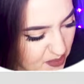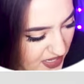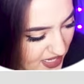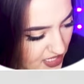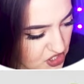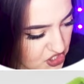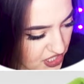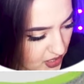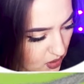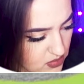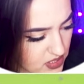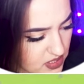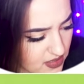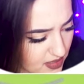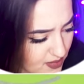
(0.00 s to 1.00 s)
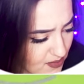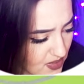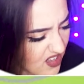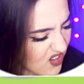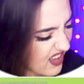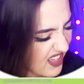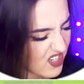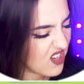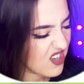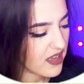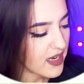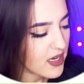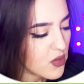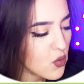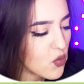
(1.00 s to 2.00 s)
PNG onto them, like
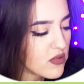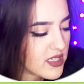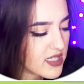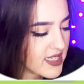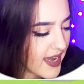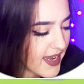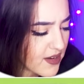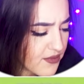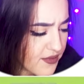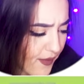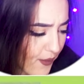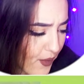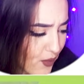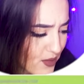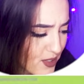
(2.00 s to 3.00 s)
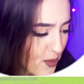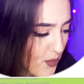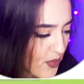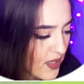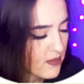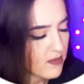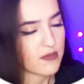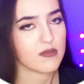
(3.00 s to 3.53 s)
like an already taken photo or something.